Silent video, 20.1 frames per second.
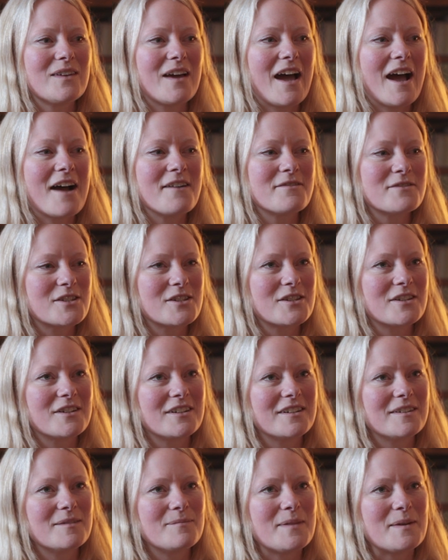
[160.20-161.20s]

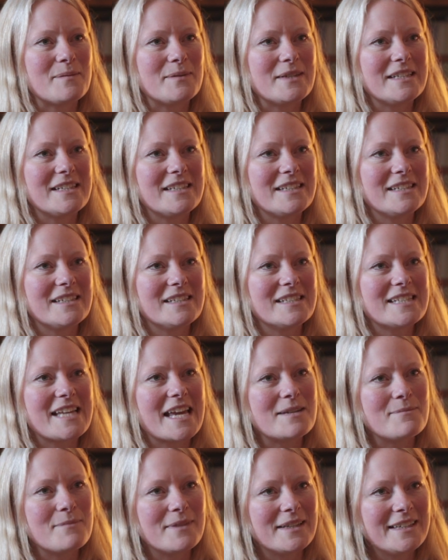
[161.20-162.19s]
after maybe
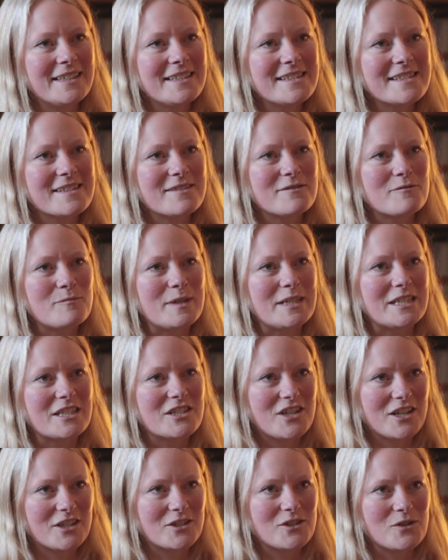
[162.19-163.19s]
10 minutes of being
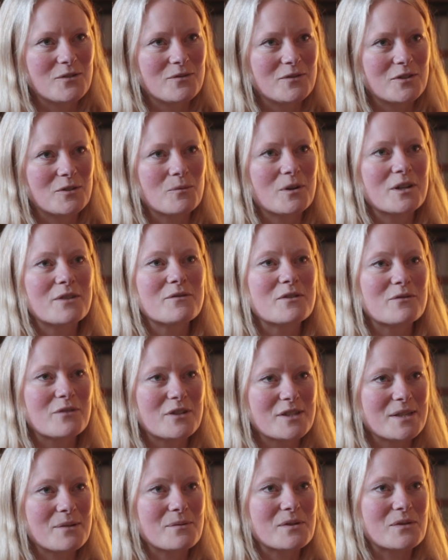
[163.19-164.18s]
checked over, one of the
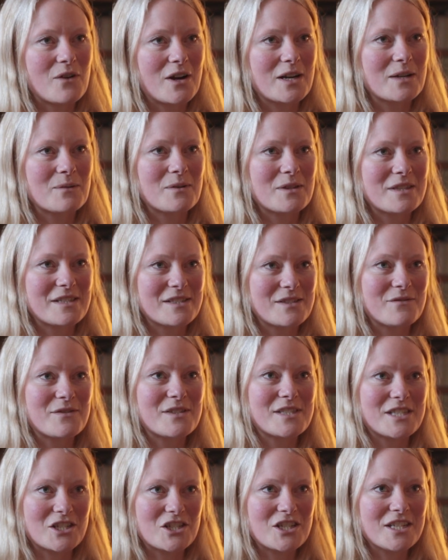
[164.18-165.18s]
friends I was riding with is a
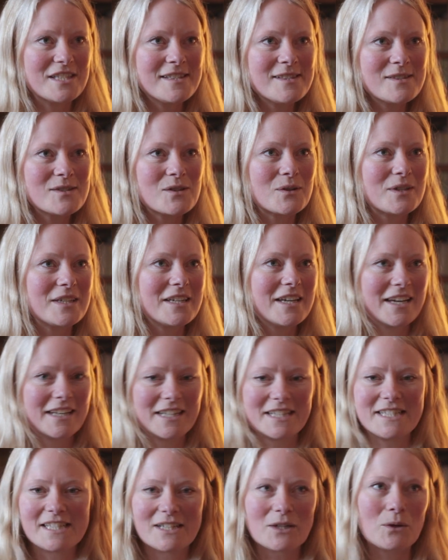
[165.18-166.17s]
physician, so he kind
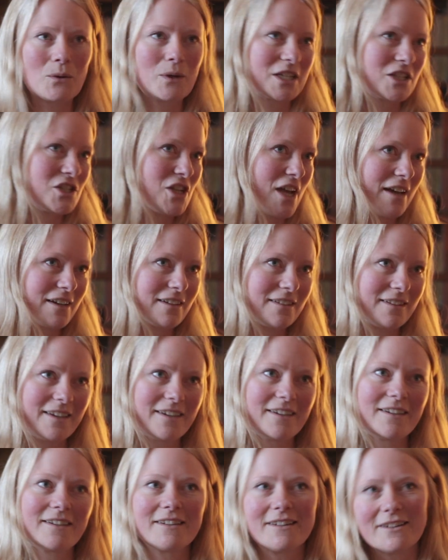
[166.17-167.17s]
of did a quick check,
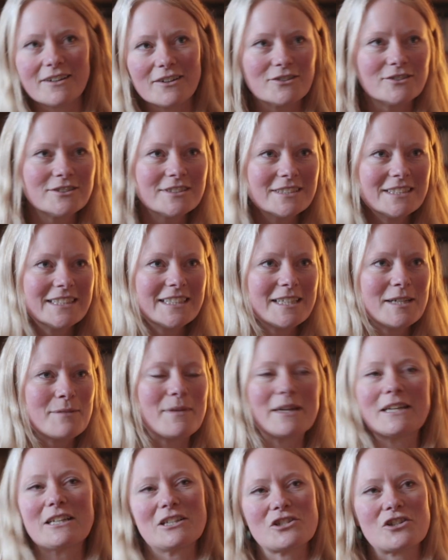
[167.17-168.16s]
like,
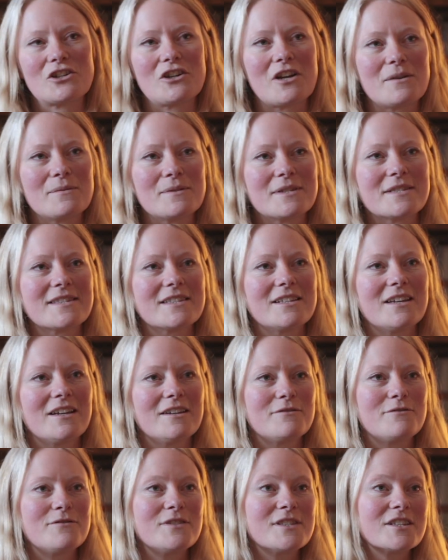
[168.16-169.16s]
making sure I was
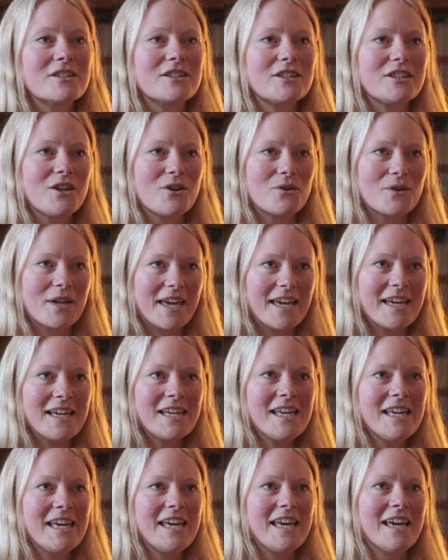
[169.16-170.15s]
physically
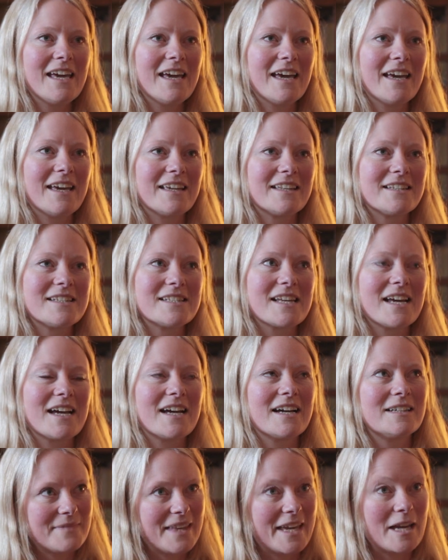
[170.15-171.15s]
okay, and
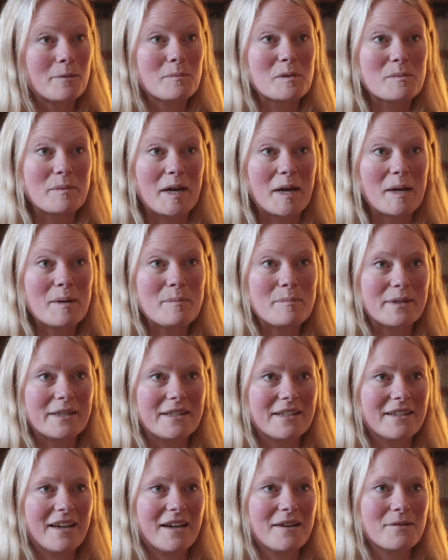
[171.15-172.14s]
they helped me up,
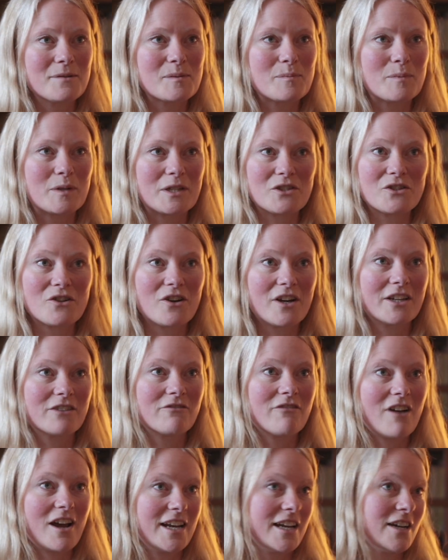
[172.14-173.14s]
and I was pretty sure I
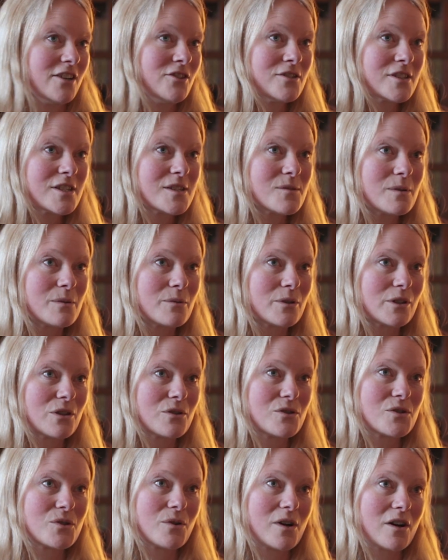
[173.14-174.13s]
could ride out because we were
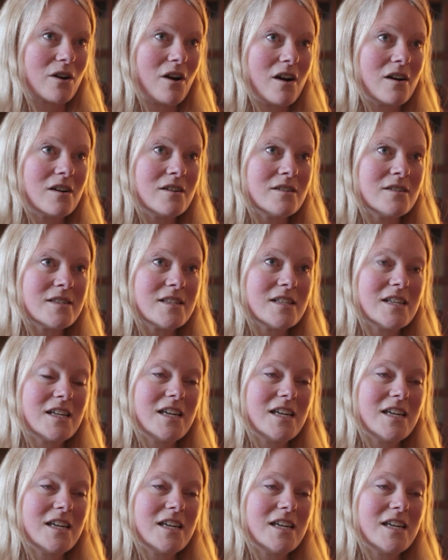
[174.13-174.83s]
close to our cars,